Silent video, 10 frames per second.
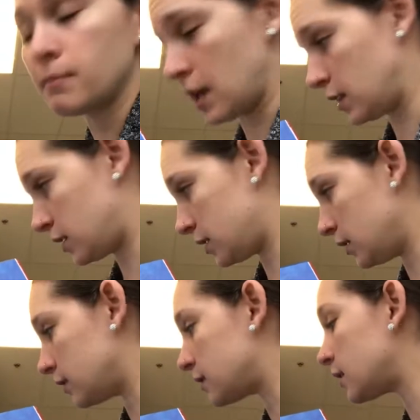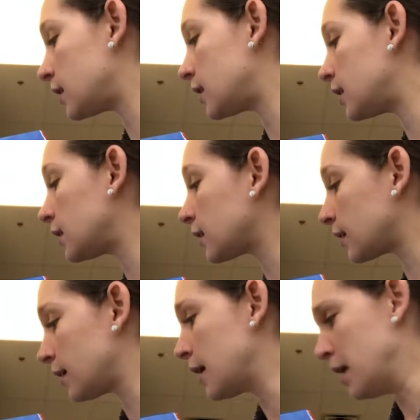and seasick.
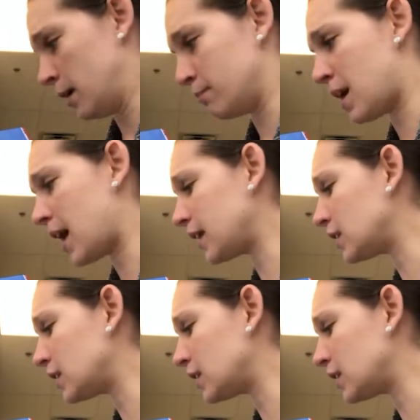My